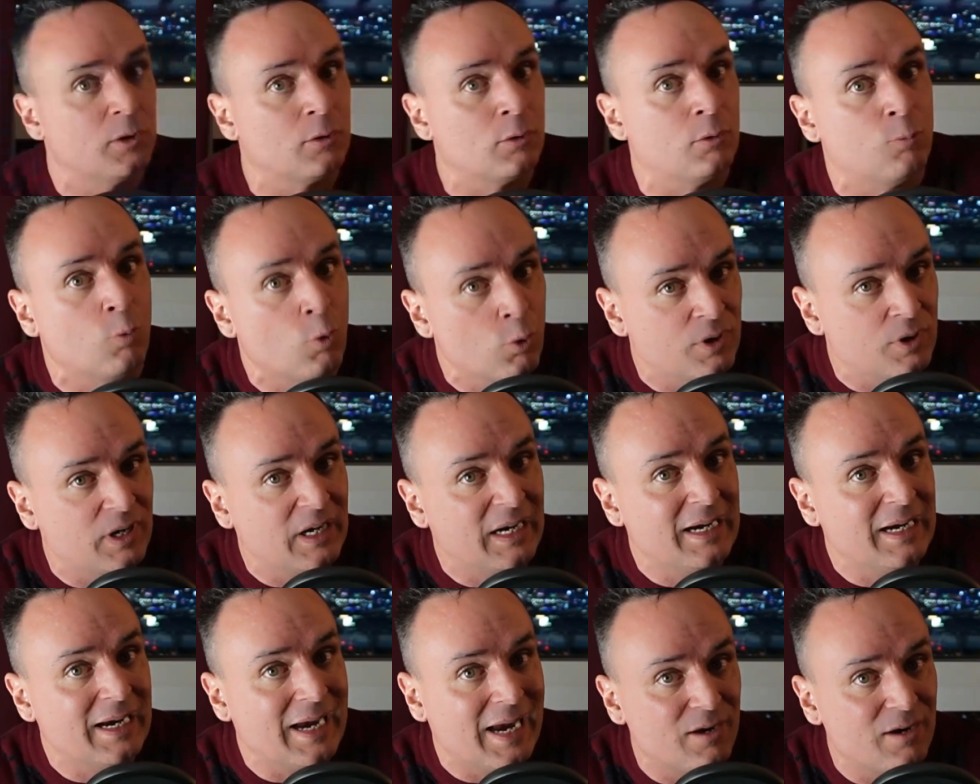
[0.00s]
were
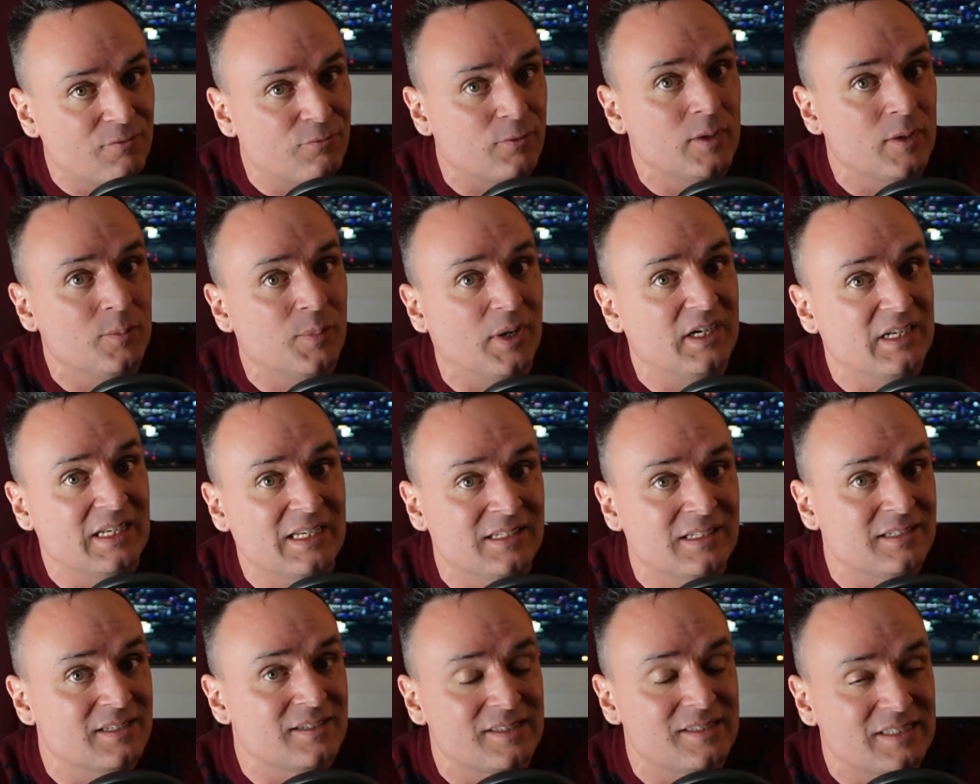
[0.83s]
warning
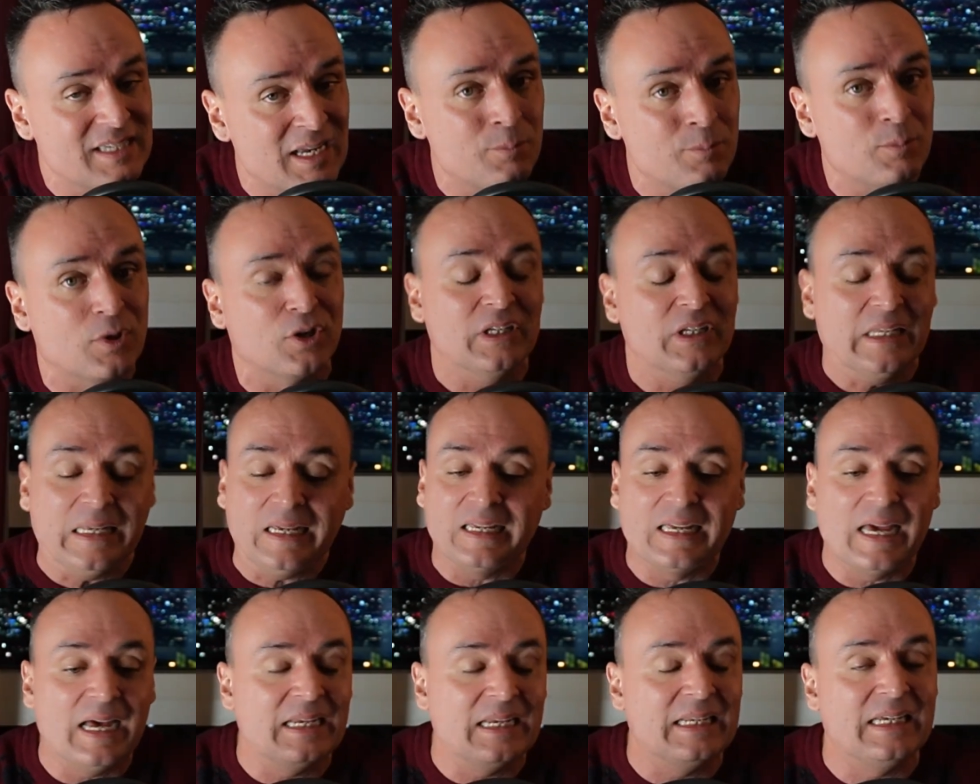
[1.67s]
everybody in December, you
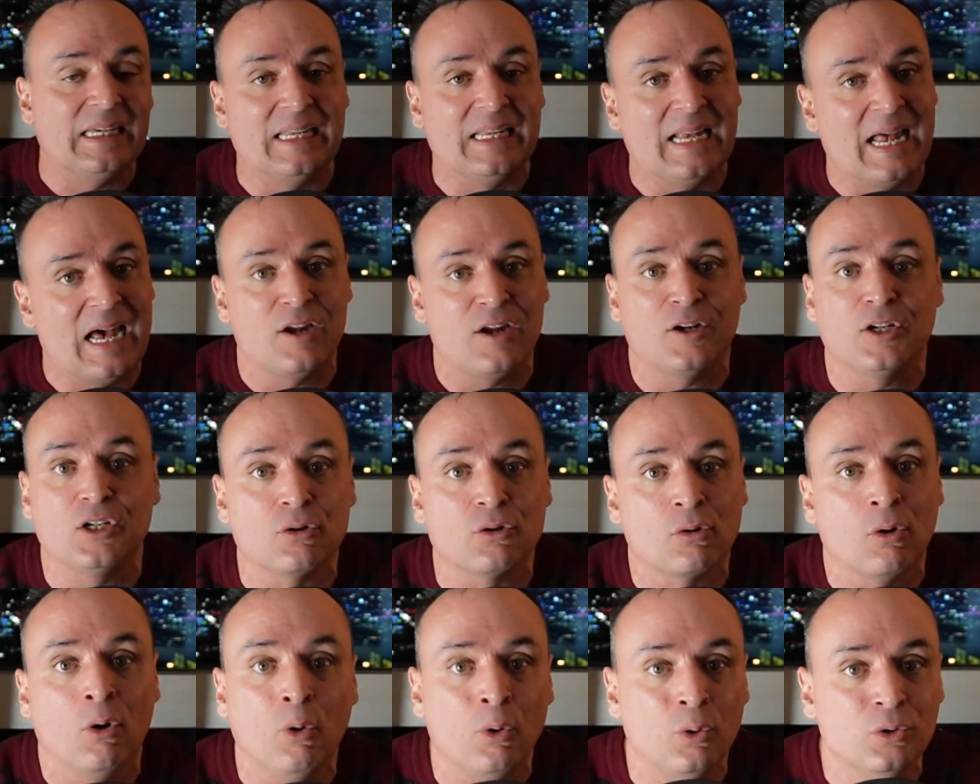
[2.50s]
got to get out of
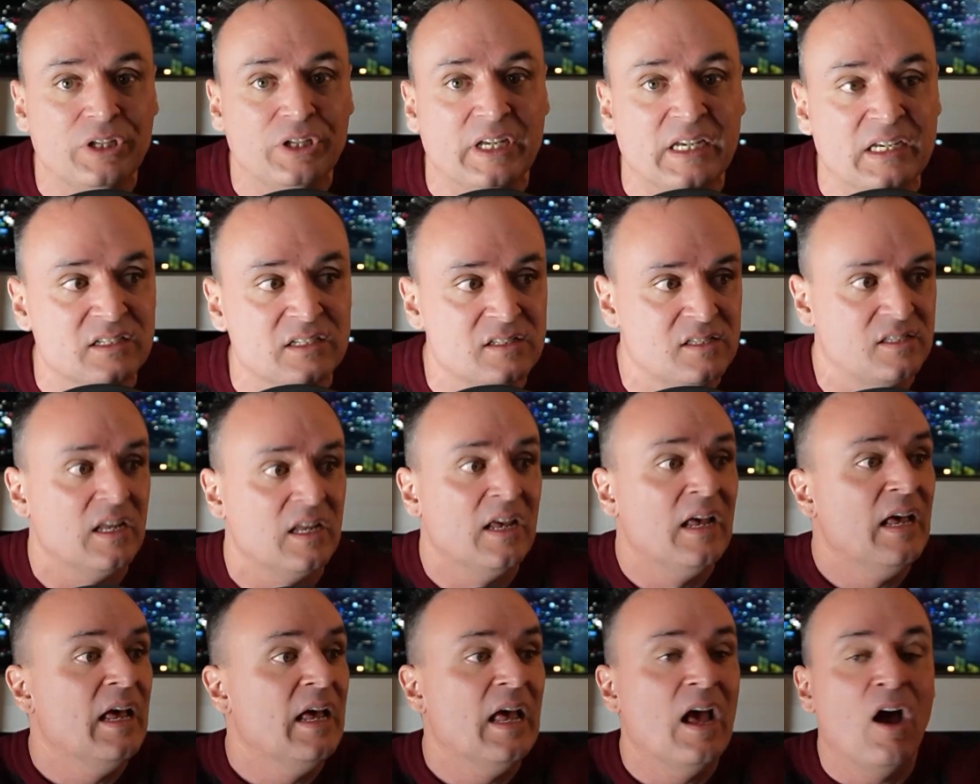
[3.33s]
your holdings.
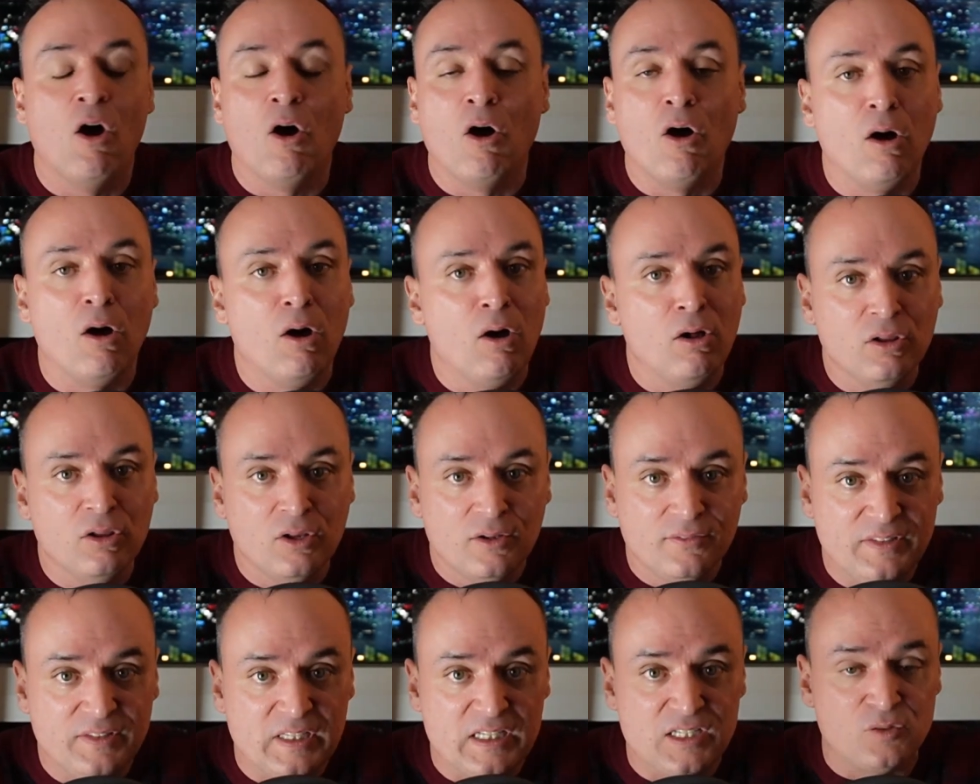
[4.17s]
All
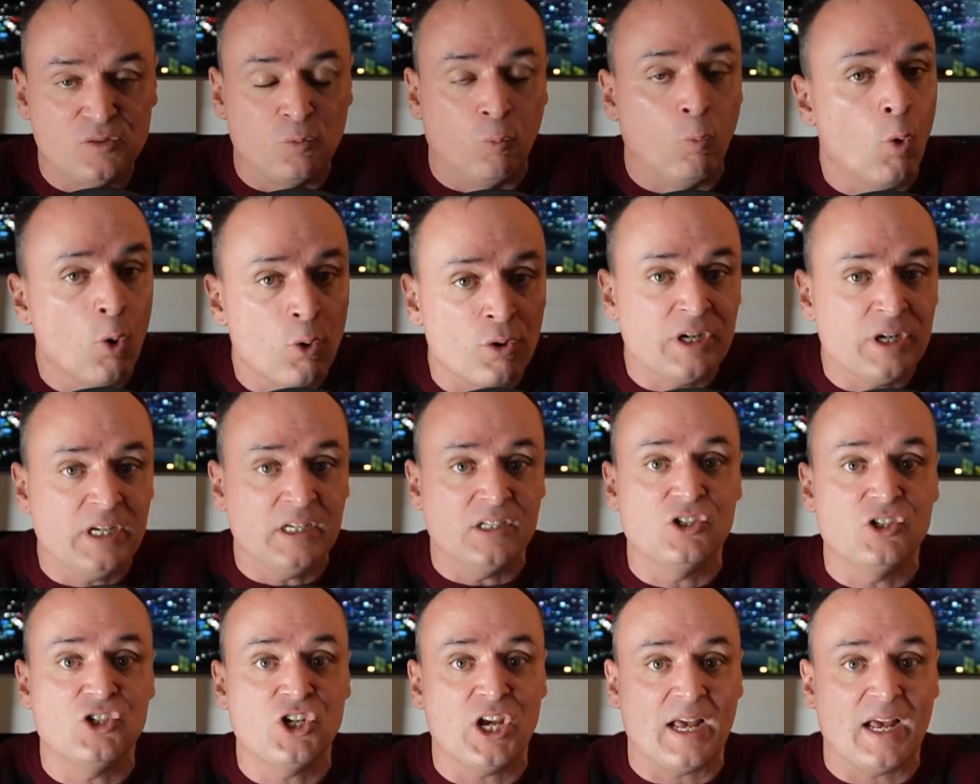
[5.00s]
of these
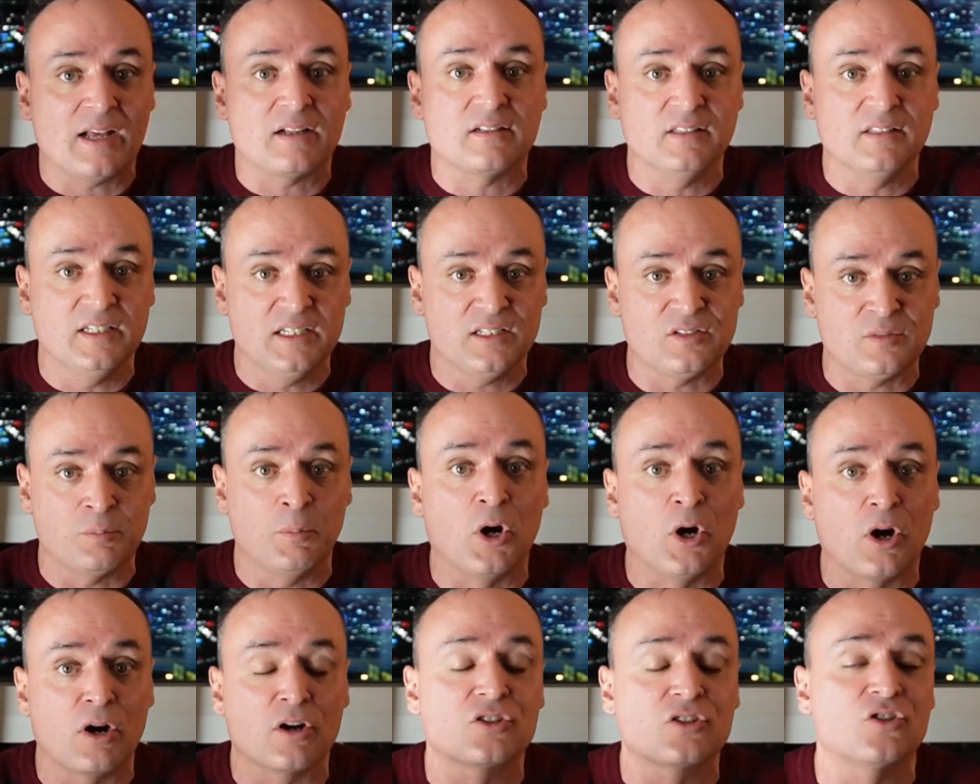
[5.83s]
warning checklist
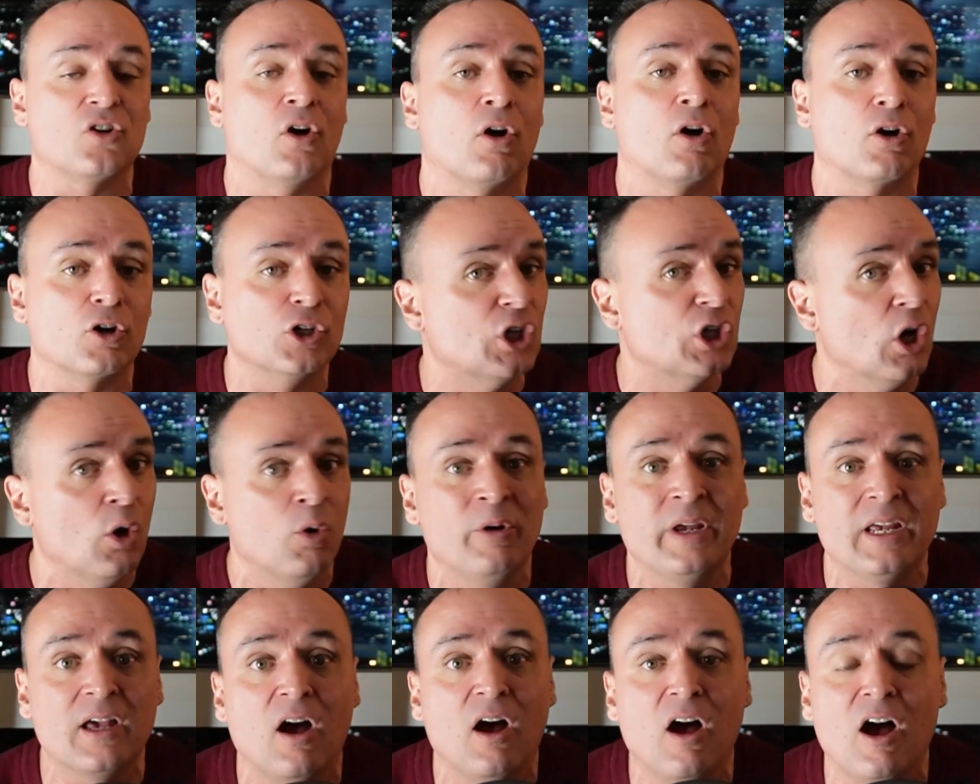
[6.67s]
marks are
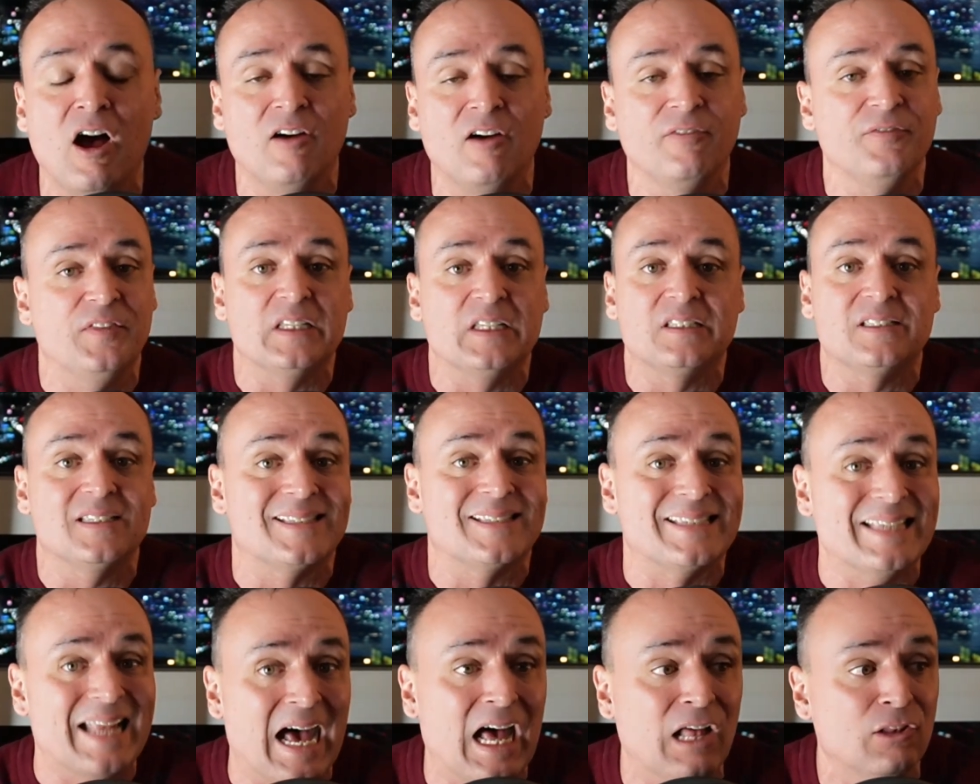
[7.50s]
going off. This
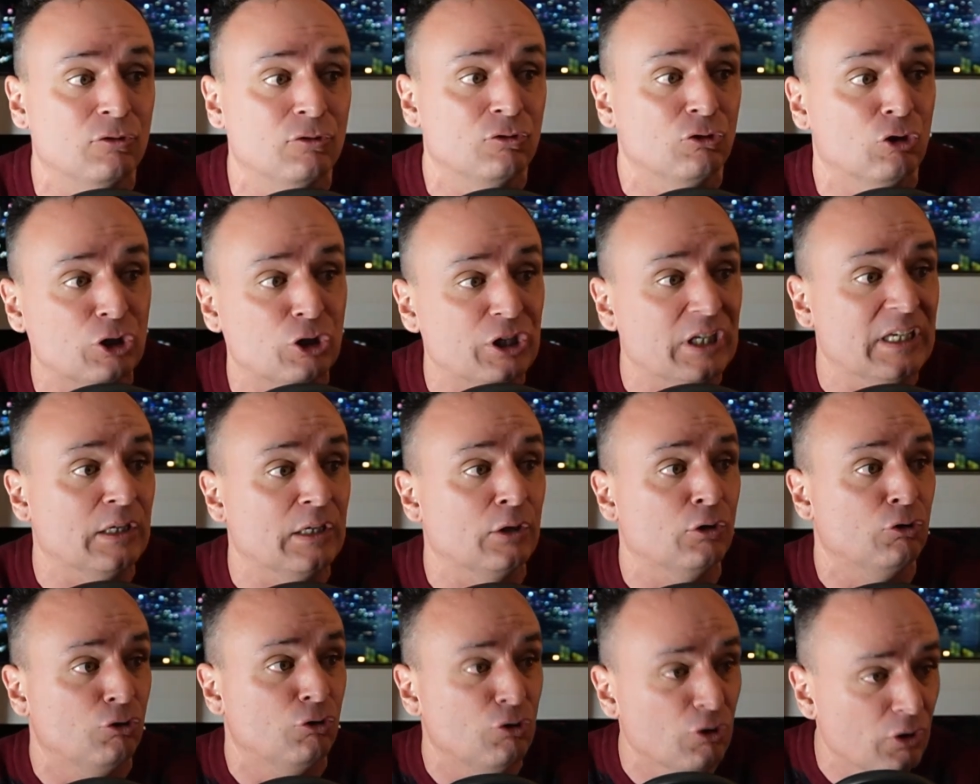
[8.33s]
is not
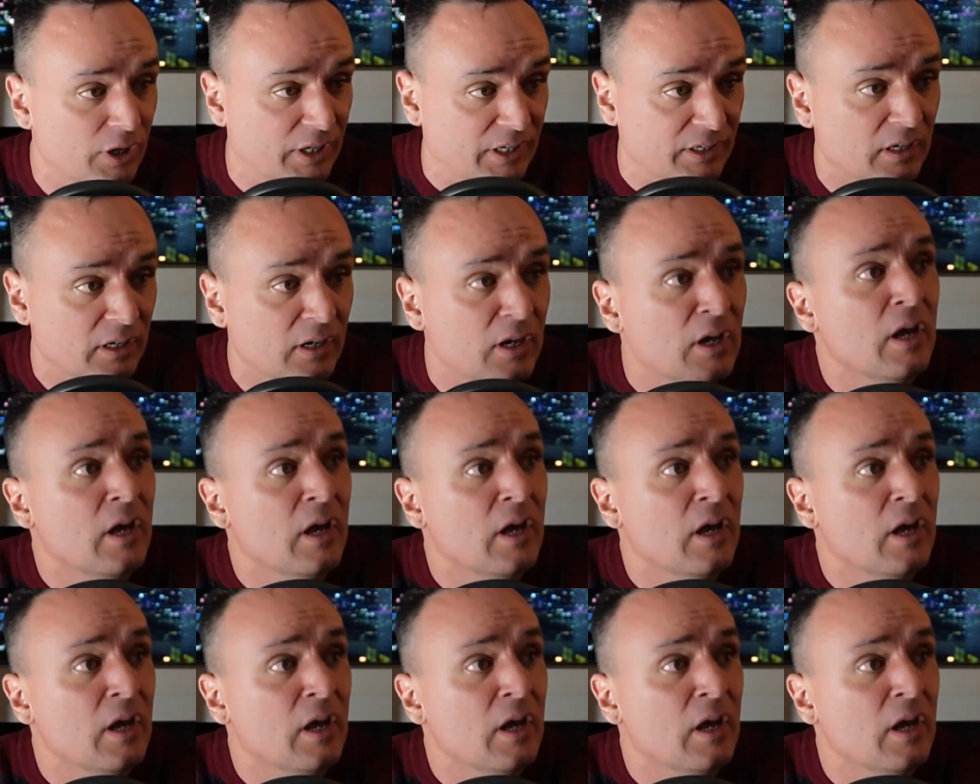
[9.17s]
looking good.